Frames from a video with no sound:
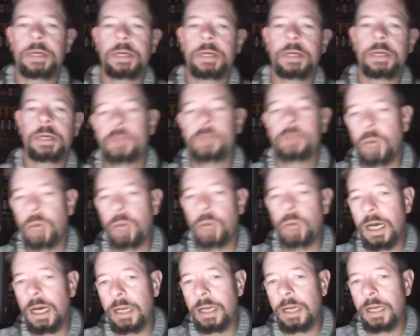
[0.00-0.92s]
I said,
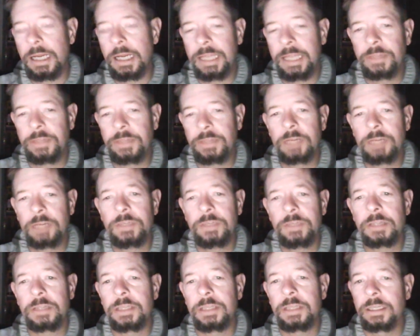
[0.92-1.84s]
"Why? I can't think of
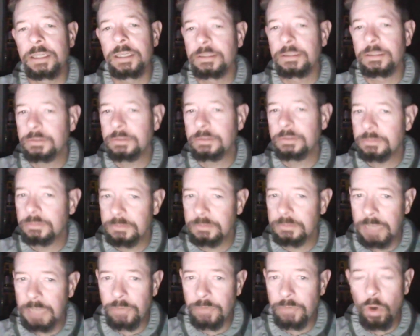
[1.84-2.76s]
anything."
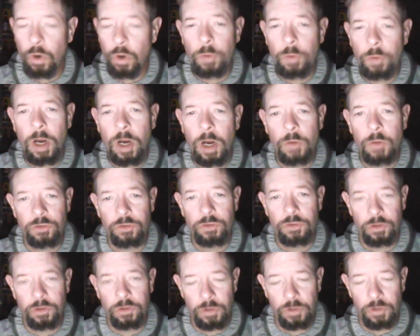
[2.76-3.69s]
I told Paul we
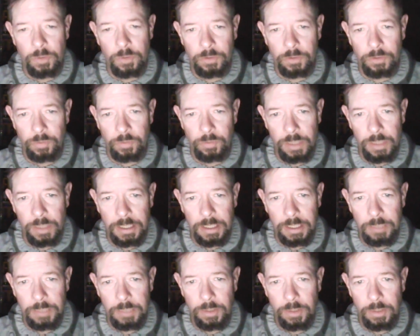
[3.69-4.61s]
shouldn't do it once a week.
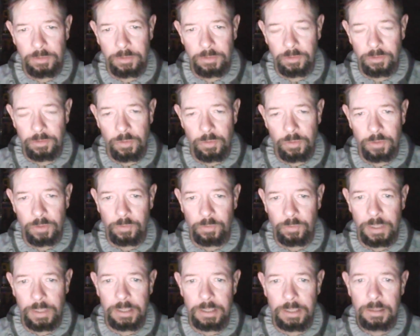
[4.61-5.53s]
He wanted to do it once a
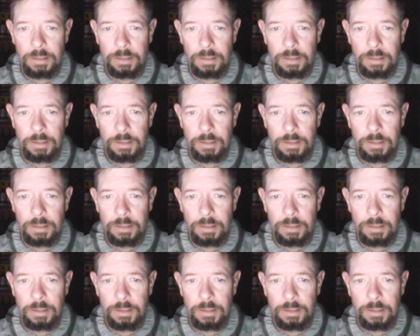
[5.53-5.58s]
week.